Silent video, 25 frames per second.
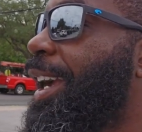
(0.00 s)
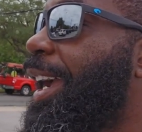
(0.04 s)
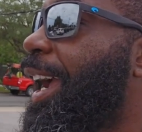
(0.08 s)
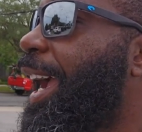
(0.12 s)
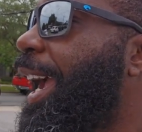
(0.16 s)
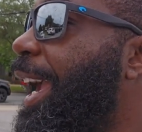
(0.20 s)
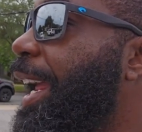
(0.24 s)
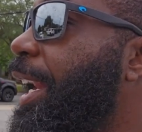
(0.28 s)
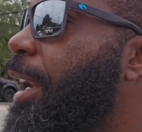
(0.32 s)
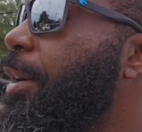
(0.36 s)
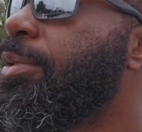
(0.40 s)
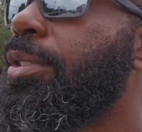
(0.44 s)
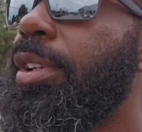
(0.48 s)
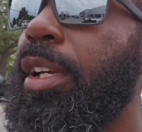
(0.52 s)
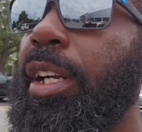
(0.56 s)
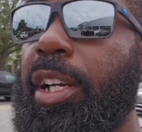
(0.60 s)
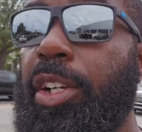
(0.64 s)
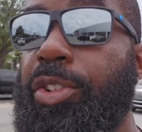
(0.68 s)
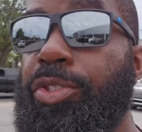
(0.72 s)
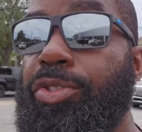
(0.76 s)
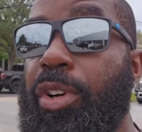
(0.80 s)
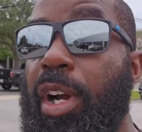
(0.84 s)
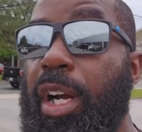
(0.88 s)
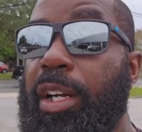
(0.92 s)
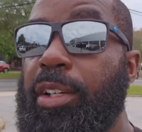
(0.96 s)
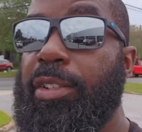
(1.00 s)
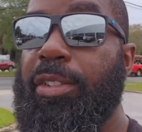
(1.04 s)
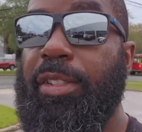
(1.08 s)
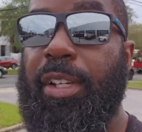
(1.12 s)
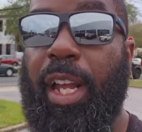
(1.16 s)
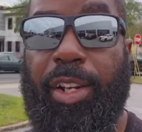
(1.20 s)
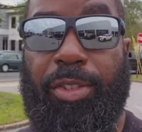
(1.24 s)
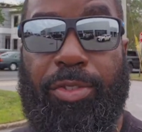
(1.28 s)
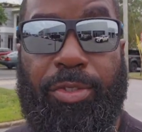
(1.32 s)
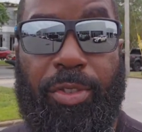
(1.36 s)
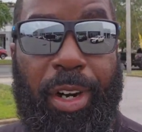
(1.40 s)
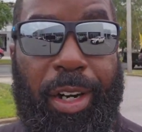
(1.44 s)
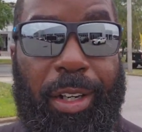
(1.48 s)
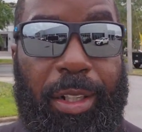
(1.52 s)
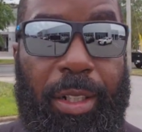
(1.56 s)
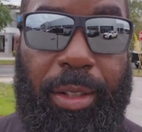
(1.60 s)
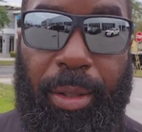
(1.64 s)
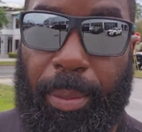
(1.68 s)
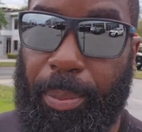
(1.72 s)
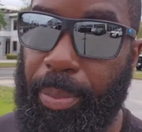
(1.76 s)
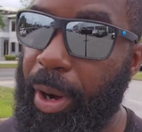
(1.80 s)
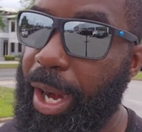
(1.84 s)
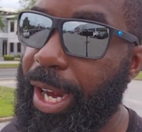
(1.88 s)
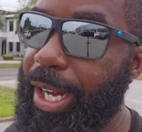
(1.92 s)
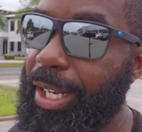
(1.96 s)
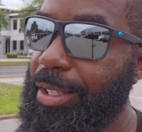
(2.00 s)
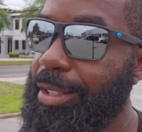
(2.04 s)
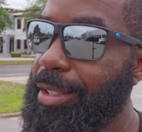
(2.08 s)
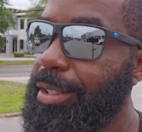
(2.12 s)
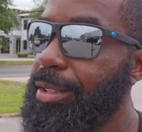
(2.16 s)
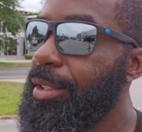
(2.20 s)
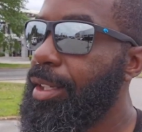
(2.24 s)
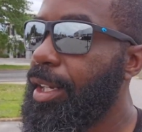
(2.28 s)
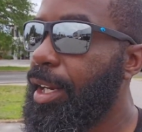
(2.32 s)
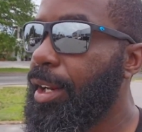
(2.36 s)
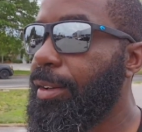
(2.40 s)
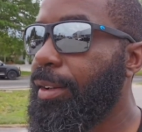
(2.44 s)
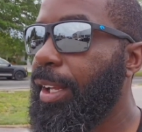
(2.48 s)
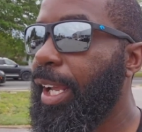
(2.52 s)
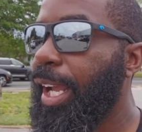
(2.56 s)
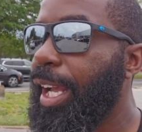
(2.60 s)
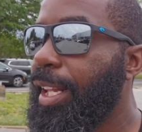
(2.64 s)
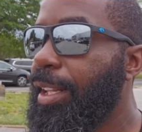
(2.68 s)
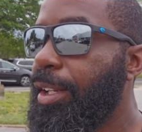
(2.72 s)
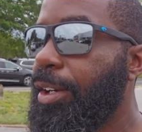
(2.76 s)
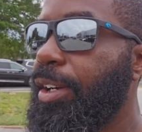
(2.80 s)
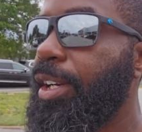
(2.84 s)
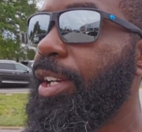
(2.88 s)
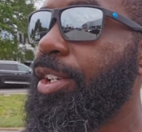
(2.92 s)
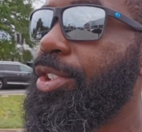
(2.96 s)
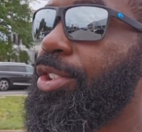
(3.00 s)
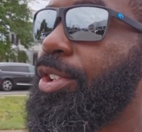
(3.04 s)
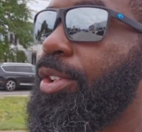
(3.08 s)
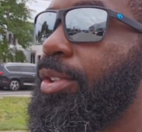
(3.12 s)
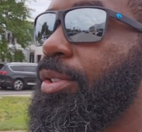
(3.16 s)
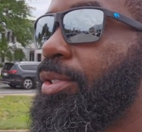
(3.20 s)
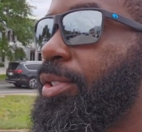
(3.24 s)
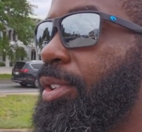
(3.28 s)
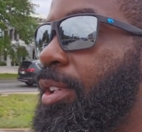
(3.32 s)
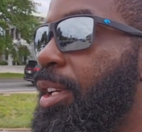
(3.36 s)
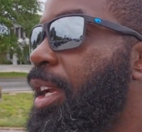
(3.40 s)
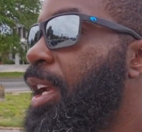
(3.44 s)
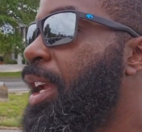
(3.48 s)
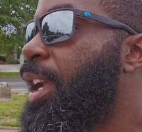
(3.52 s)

And it was a good truck, it was a nice truck. The brakes, you know, they had their issues.